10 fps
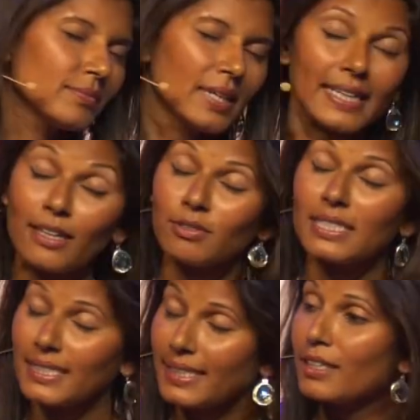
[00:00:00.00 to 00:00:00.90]
I can't really
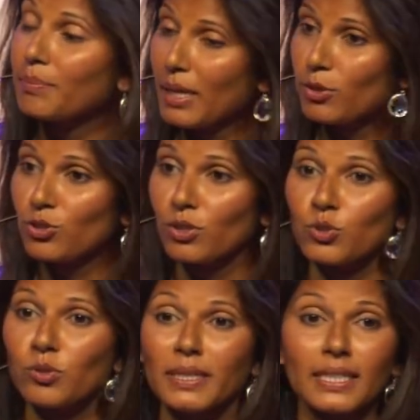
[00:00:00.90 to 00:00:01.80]
say I get in power
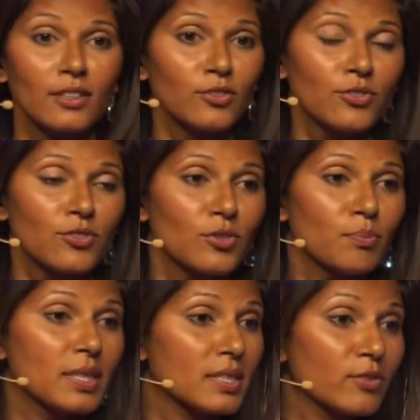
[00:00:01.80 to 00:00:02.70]
struggles with my kids
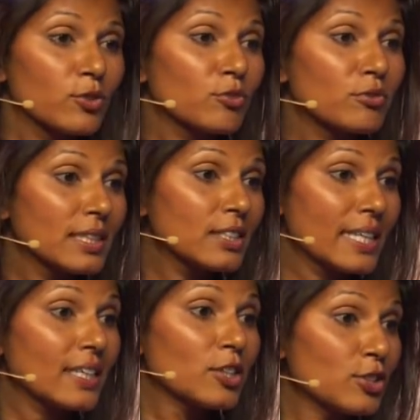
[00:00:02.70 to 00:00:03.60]
because I've learned a really
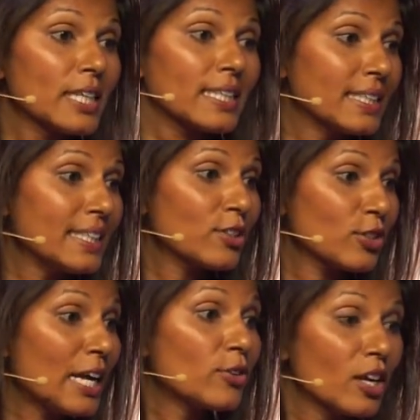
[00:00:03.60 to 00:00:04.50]
te good technique on
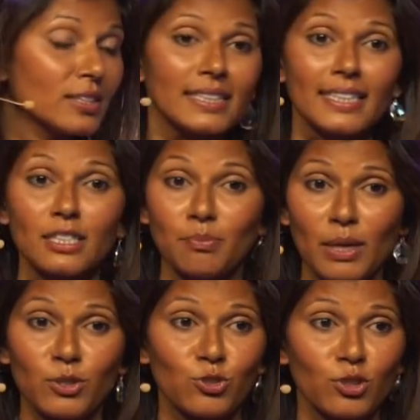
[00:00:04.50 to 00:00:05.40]
how not to get into
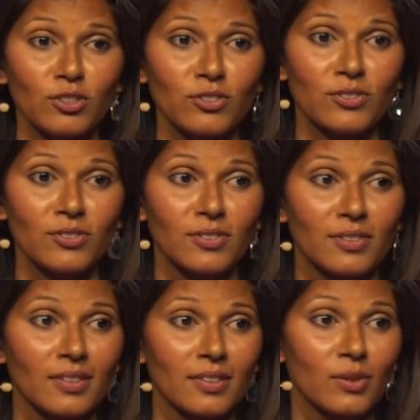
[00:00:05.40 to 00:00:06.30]
power struggles
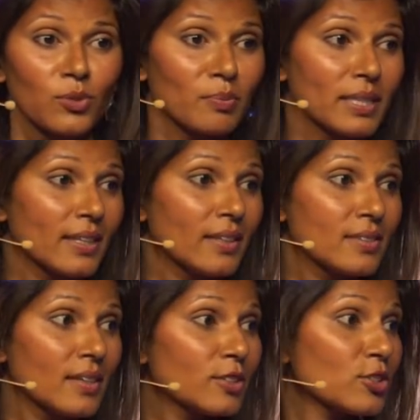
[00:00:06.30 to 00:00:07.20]
with my
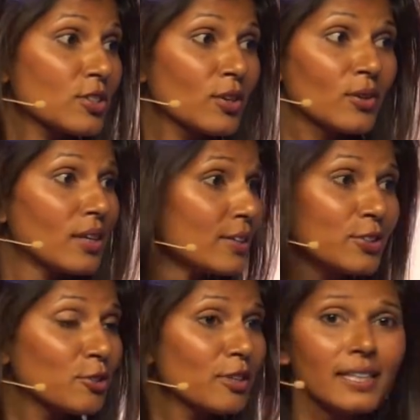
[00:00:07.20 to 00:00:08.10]
kids. I just go,
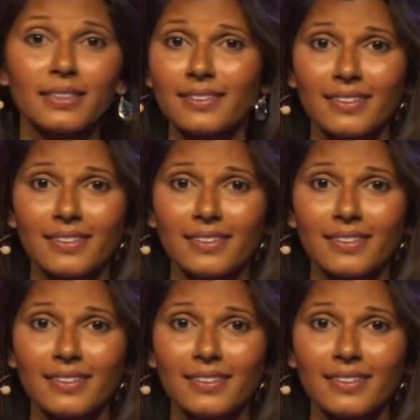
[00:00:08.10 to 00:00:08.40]
You're right.